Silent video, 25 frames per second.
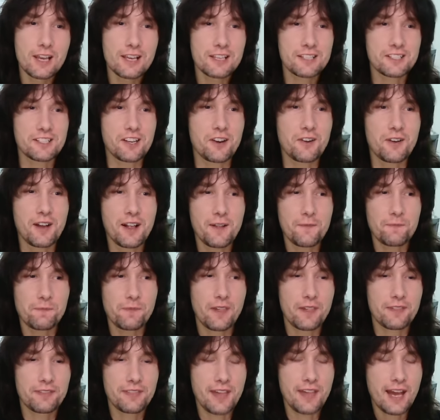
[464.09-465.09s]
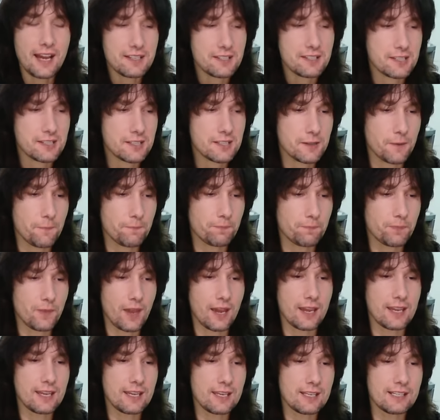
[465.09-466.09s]
So that's
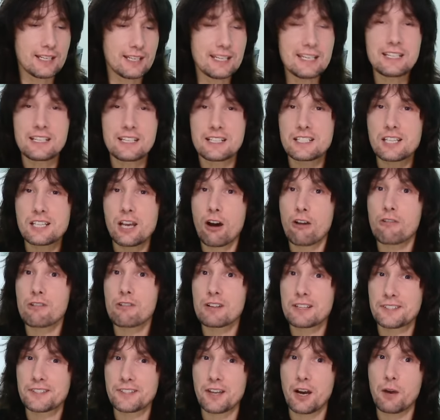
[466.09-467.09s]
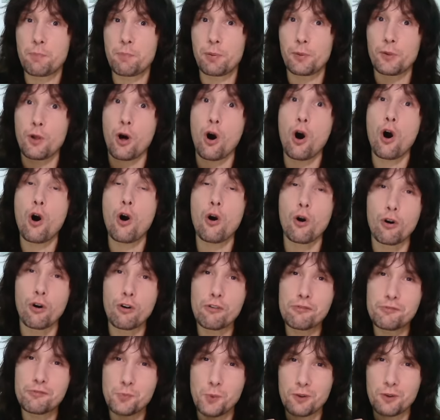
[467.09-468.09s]
a lead guitar example
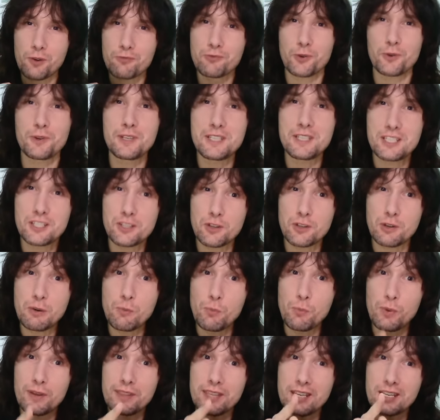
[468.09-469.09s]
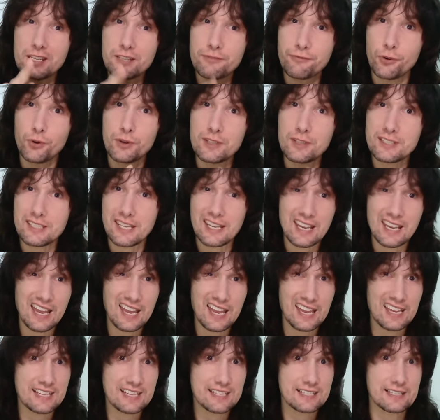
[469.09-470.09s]
of what Roy's doing with his voice here.
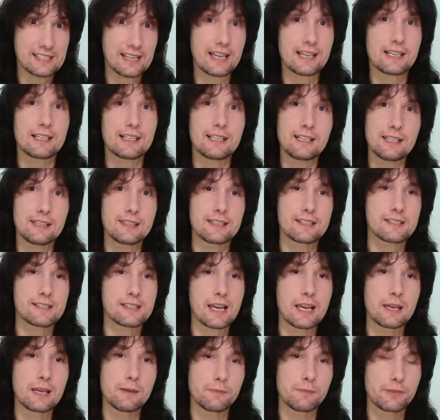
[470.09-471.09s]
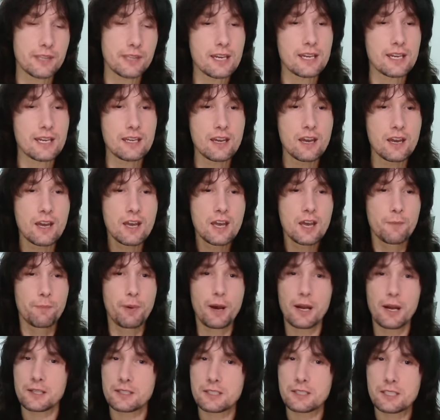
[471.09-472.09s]
Exactly the same thing,
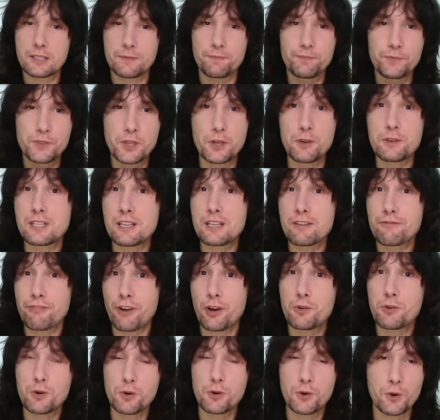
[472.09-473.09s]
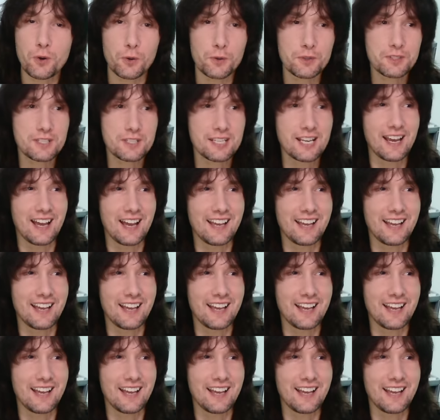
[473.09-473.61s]
but using vocal cords.